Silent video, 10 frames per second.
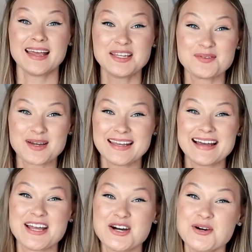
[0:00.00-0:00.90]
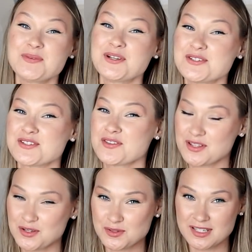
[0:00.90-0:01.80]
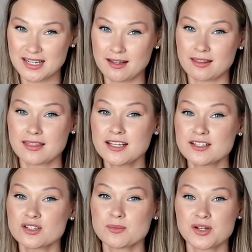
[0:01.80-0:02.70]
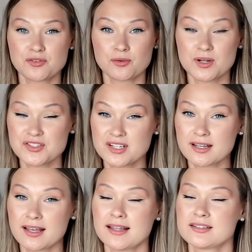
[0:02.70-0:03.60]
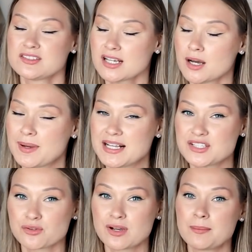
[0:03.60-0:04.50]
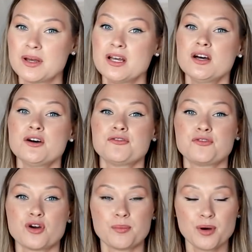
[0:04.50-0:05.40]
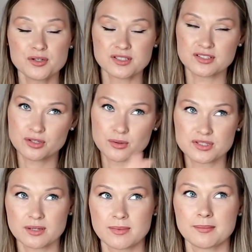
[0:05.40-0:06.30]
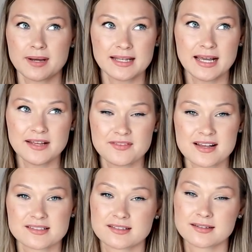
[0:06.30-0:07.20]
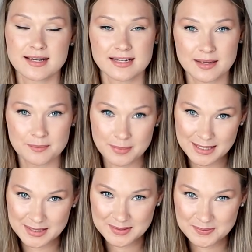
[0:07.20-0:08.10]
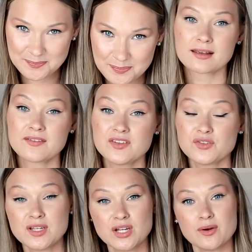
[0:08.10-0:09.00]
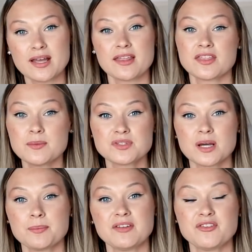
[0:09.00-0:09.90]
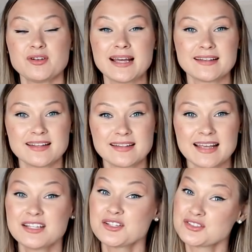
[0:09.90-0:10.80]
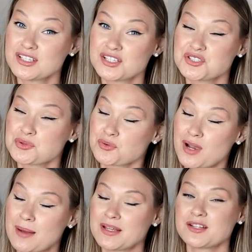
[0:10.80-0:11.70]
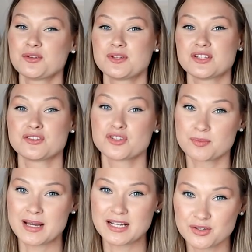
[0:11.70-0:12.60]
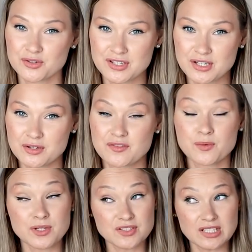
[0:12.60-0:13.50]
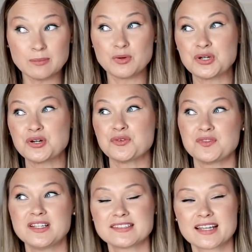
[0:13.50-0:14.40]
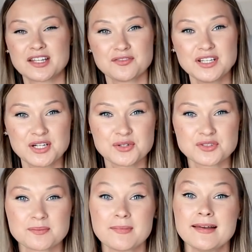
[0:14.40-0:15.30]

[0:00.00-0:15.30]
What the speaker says: Anyway, I hope you learned something new today. Thank you so much for watching and check out my Instagram for posts and stories about my life as an airline pilot. Give this video a thumbs up if you liked it and consider subscribing to this Dutchpilotgirl channel if you want to see more of these kind of videos.